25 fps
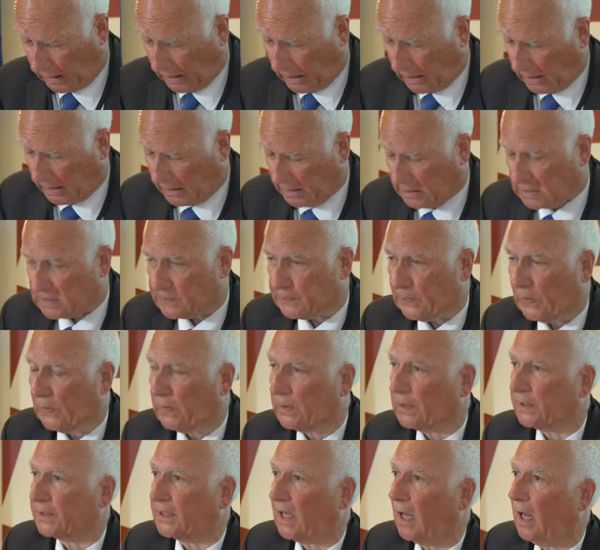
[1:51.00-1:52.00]
He
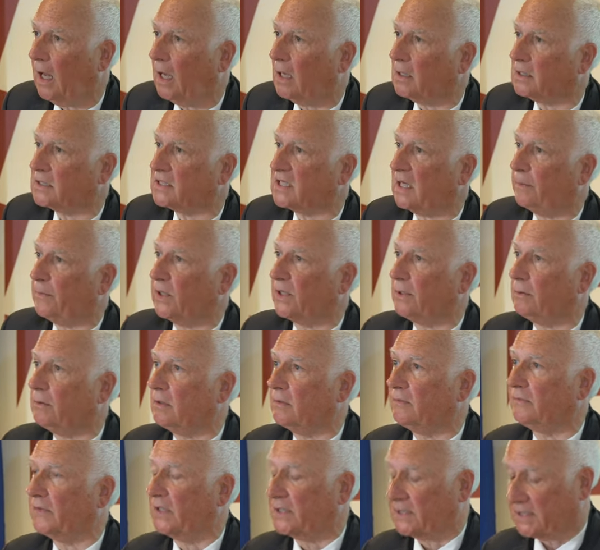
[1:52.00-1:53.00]
spoke at our summer
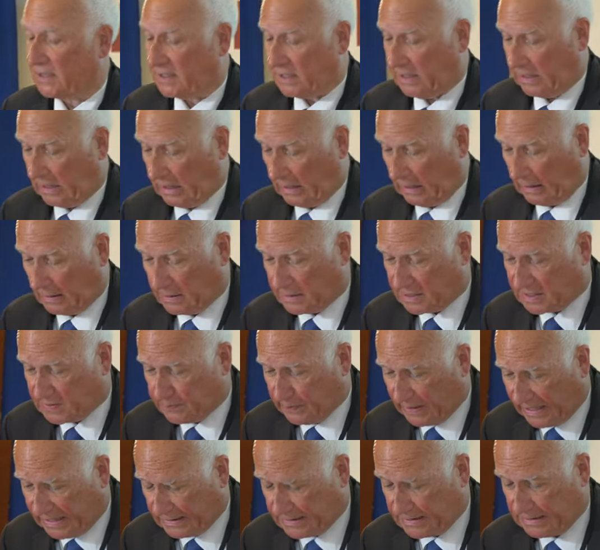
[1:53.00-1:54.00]
university in
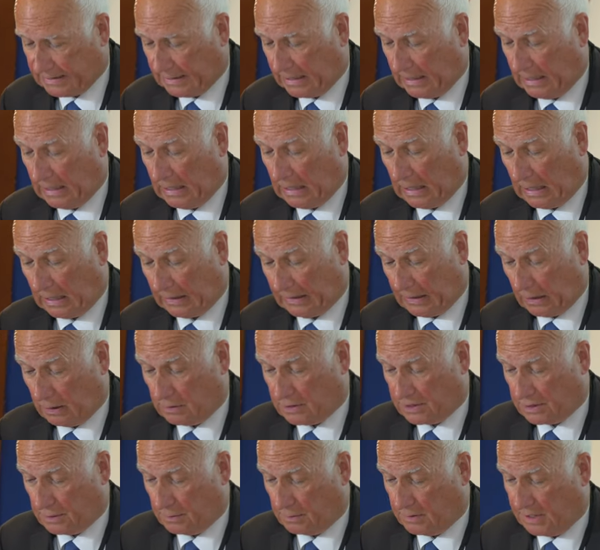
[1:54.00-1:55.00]
Split, and
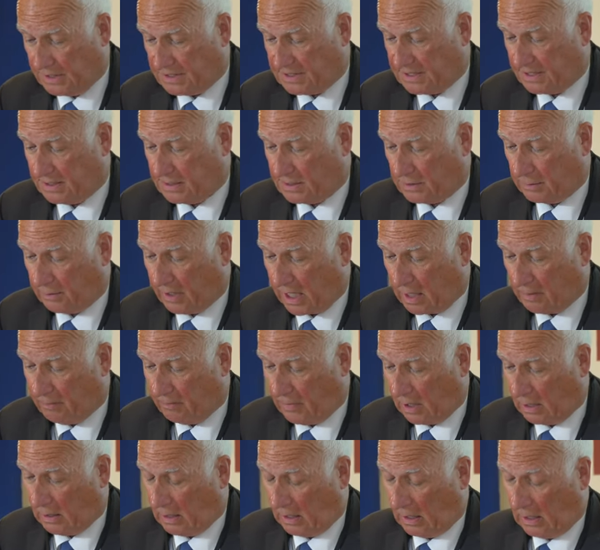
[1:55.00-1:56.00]
those who listened to
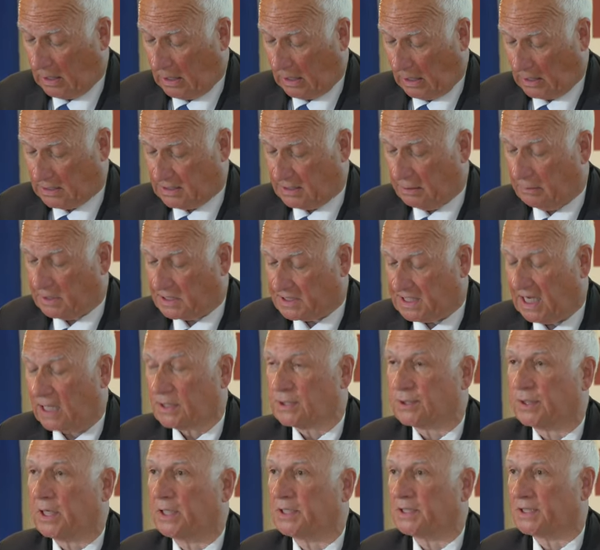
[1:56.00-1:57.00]
him, it's no
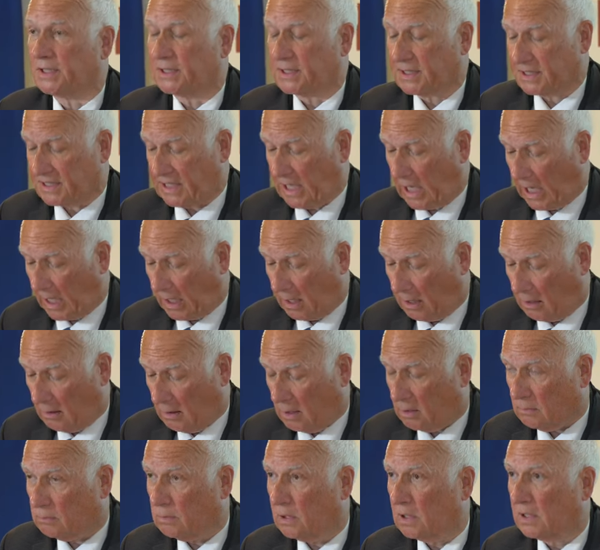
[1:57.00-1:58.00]
exaggeration to say,
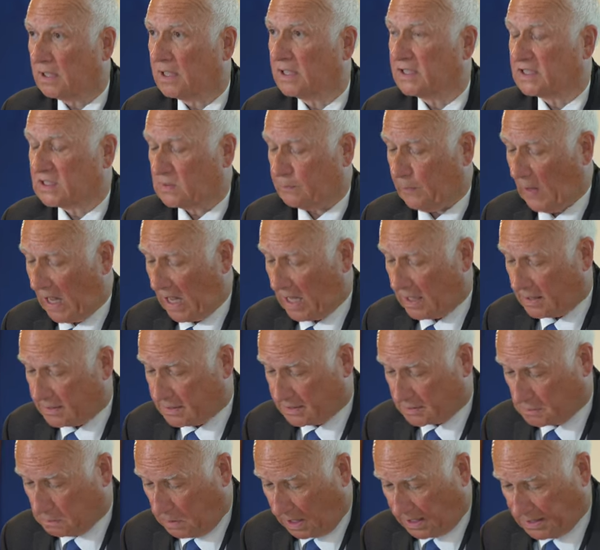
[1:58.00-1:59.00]
were inspired
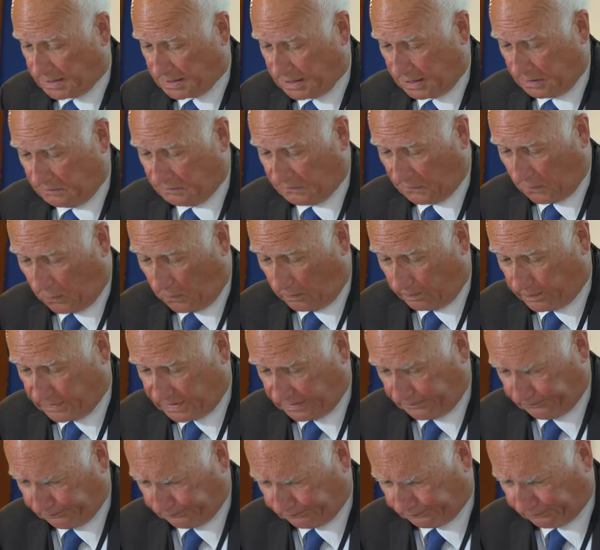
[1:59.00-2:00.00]
as well as informed.
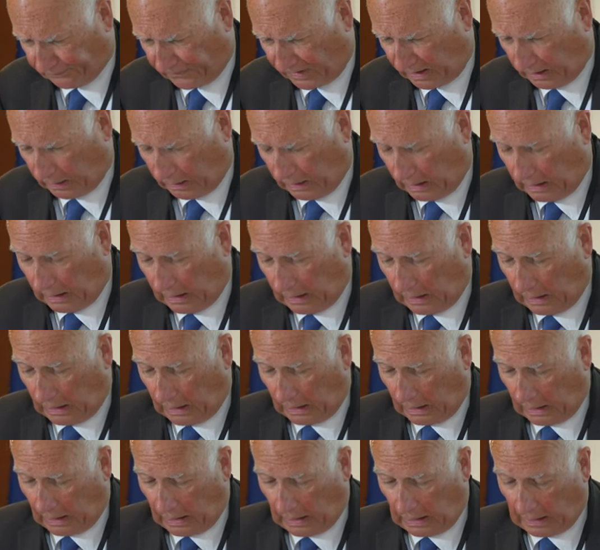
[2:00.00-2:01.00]

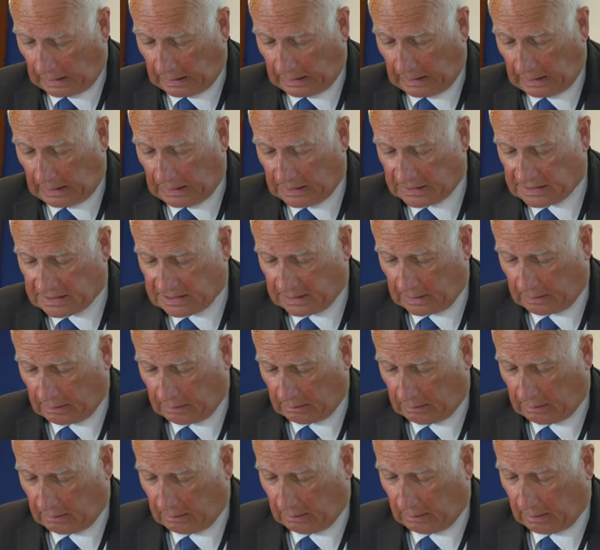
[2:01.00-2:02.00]
He is a
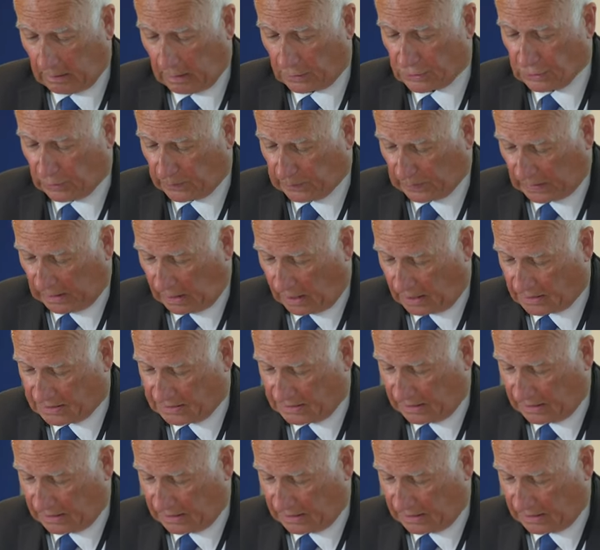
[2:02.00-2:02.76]
top-class